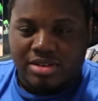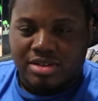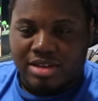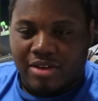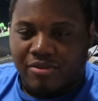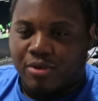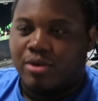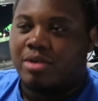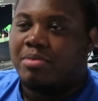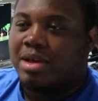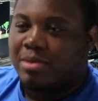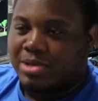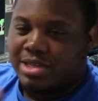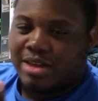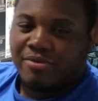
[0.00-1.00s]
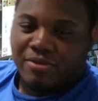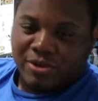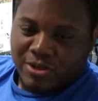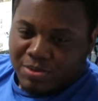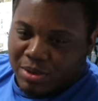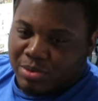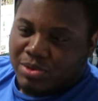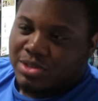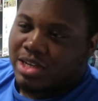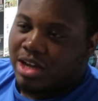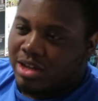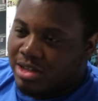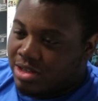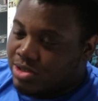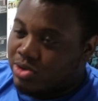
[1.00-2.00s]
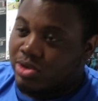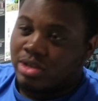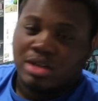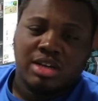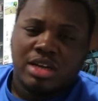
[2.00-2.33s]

Definitely want to be able to influence people's childhoods, or